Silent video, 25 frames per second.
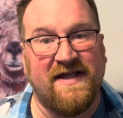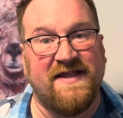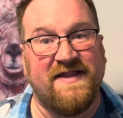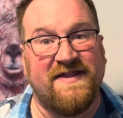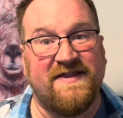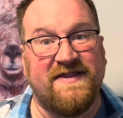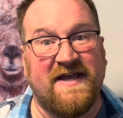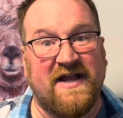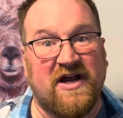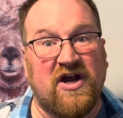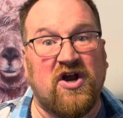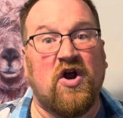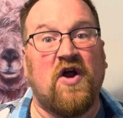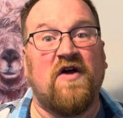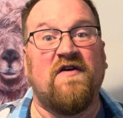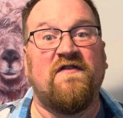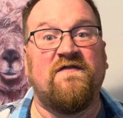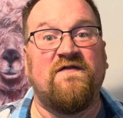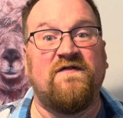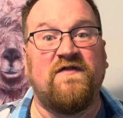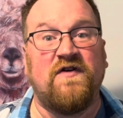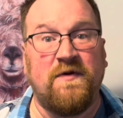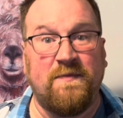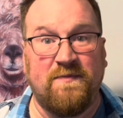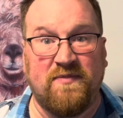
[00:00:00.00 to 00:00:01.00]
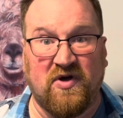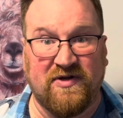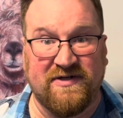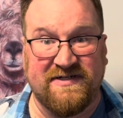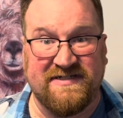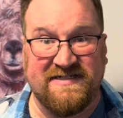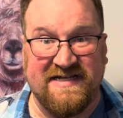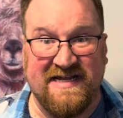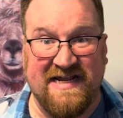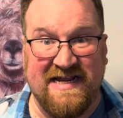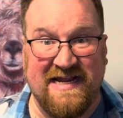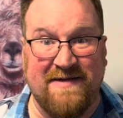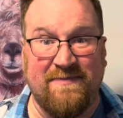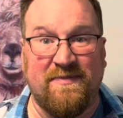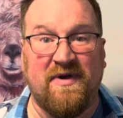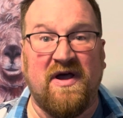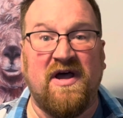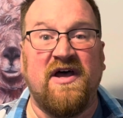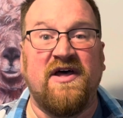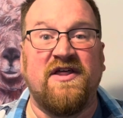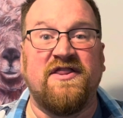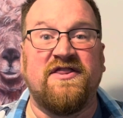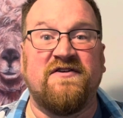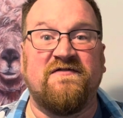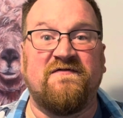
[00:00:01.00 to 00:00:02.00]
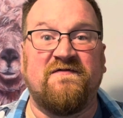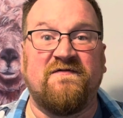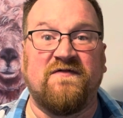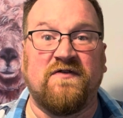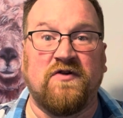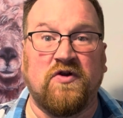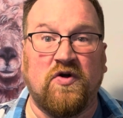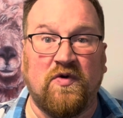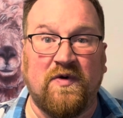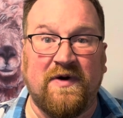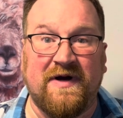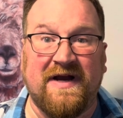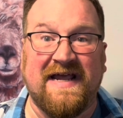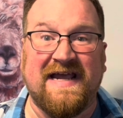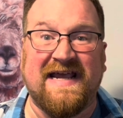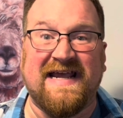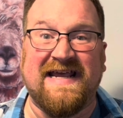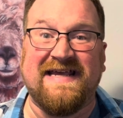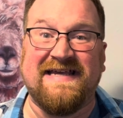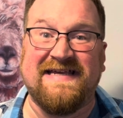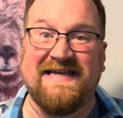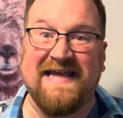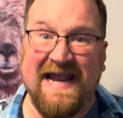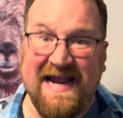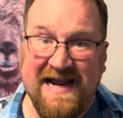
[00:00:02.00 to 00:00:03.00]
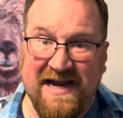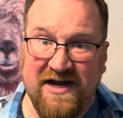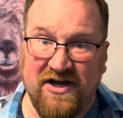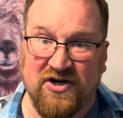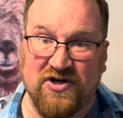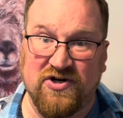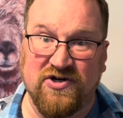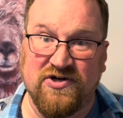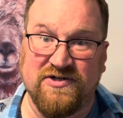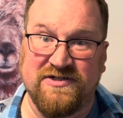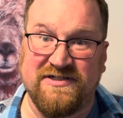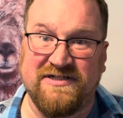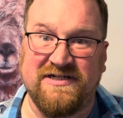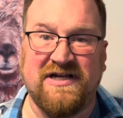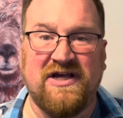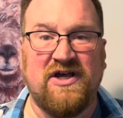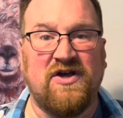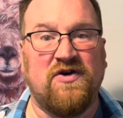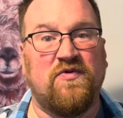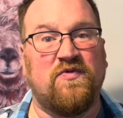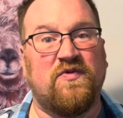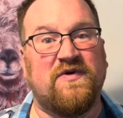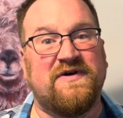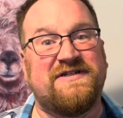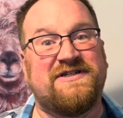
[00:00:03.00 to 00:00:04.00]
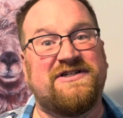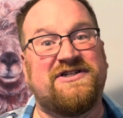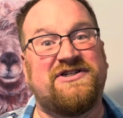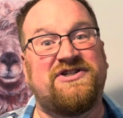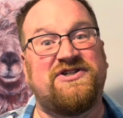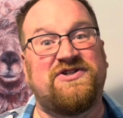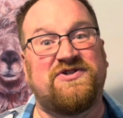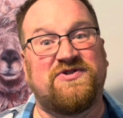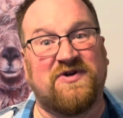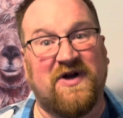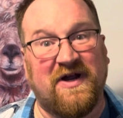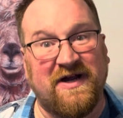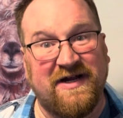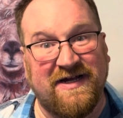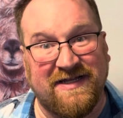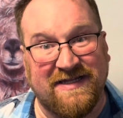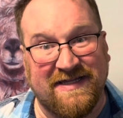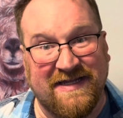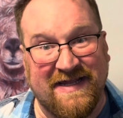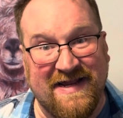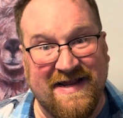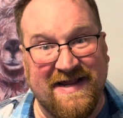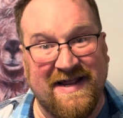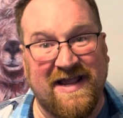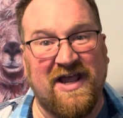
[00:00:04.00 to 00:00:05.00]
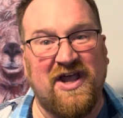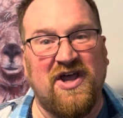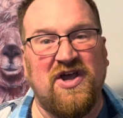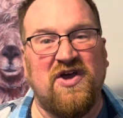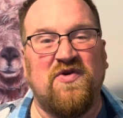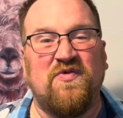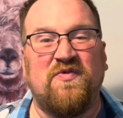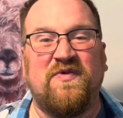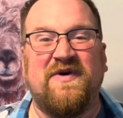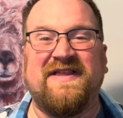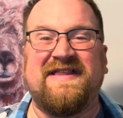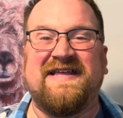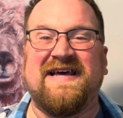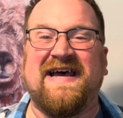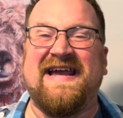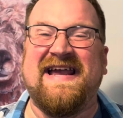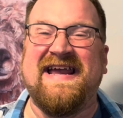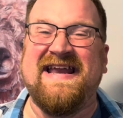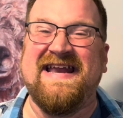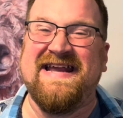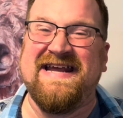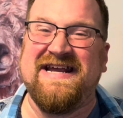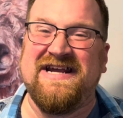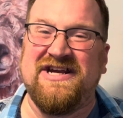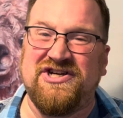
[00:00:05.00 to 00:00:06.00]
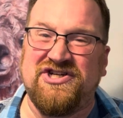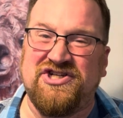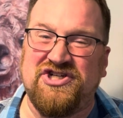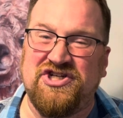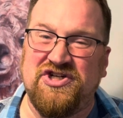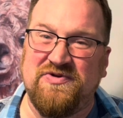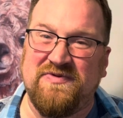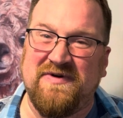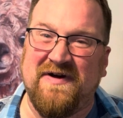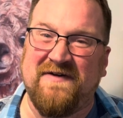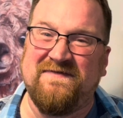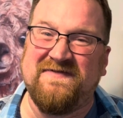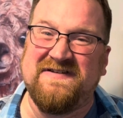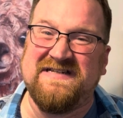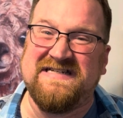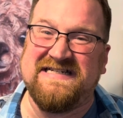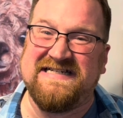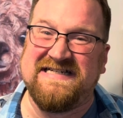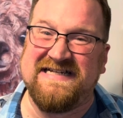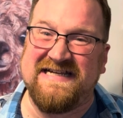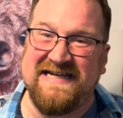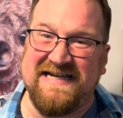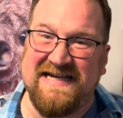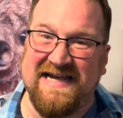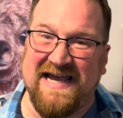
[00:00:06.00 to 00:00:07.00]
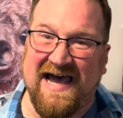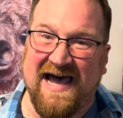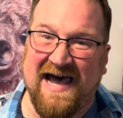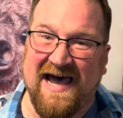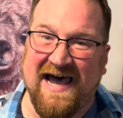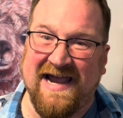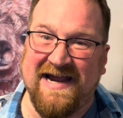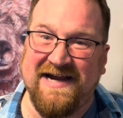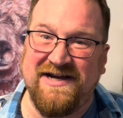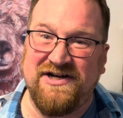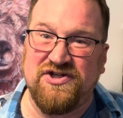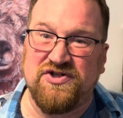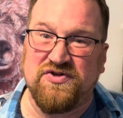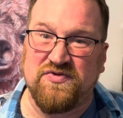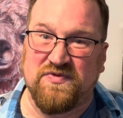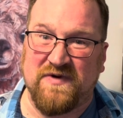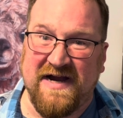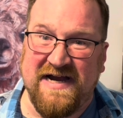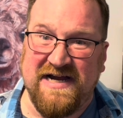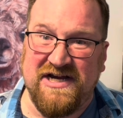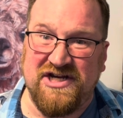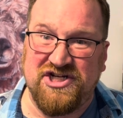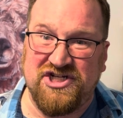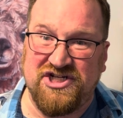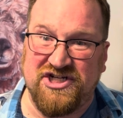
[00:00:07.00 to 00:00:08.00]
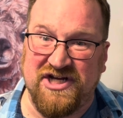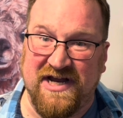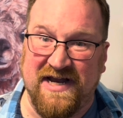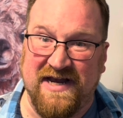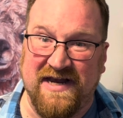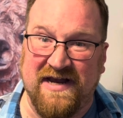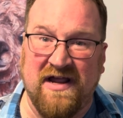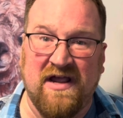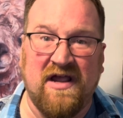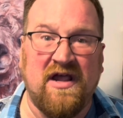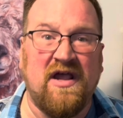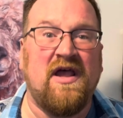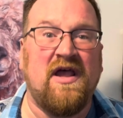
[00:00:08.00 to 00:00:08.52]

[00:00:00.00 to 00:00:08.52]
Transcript: Their football team, the Florida Gators, was struggling with an issue of dehydration.